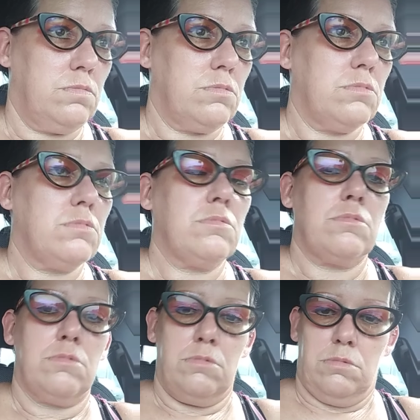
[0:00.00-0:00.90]

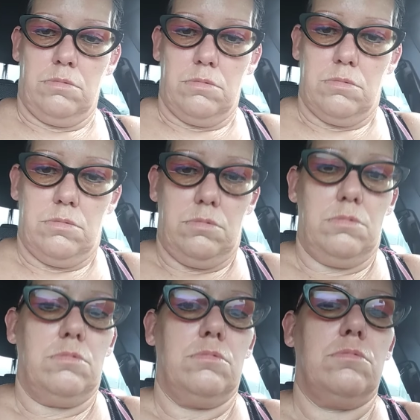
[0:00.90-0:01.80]

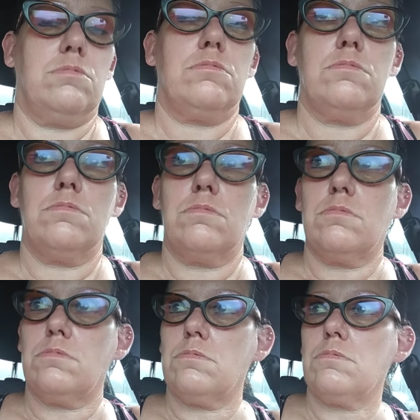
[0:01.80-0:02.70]
Nothing is said.